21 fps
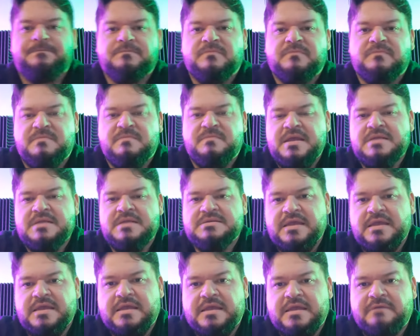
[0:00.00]
To me, it's
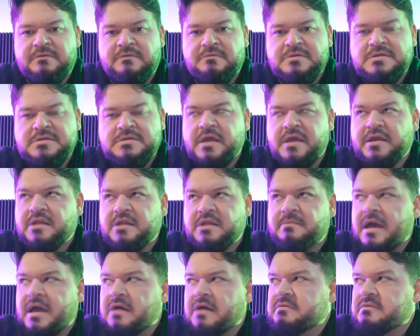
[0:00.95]
like if you were talking
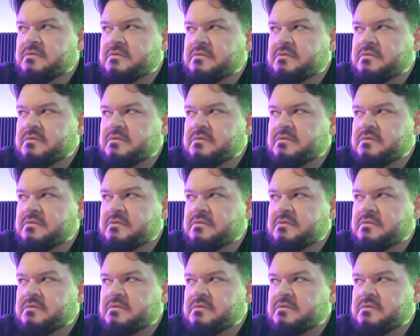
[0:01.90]
about,